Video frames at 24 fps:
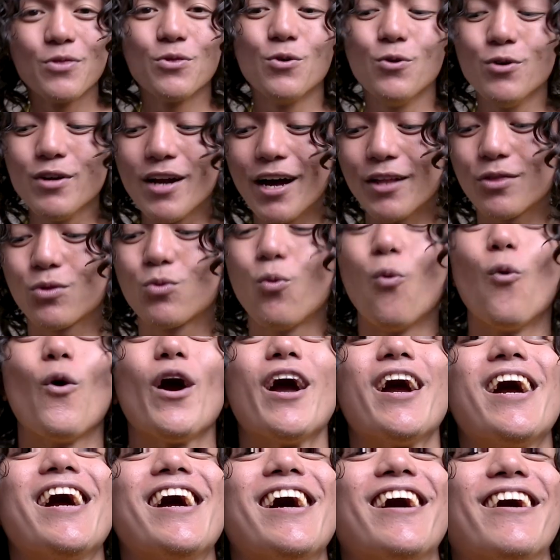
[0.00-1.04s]
Do not
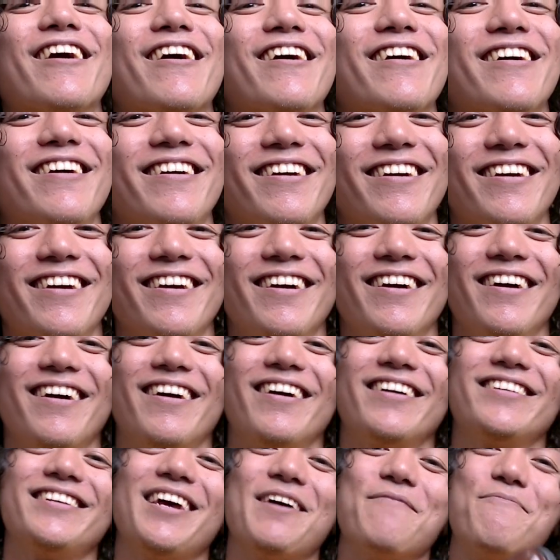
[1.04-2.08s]
wear,
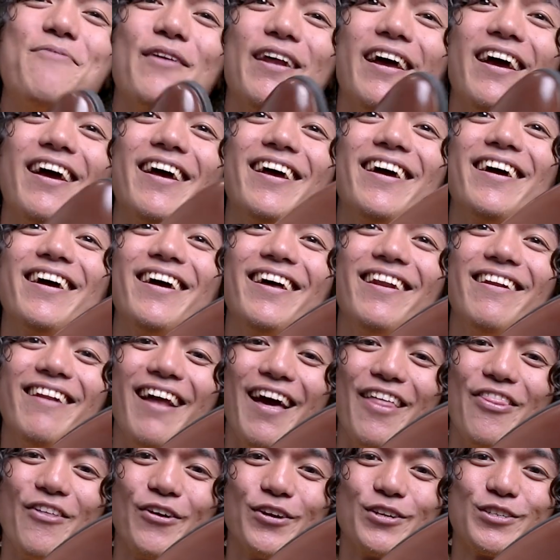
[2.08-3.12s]
syempre,
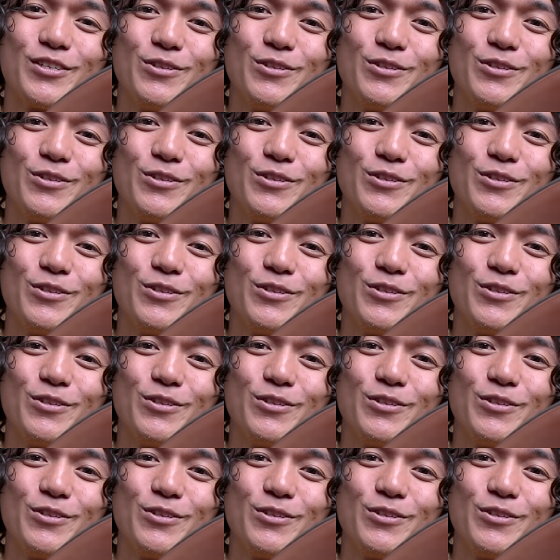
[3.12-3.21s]
leather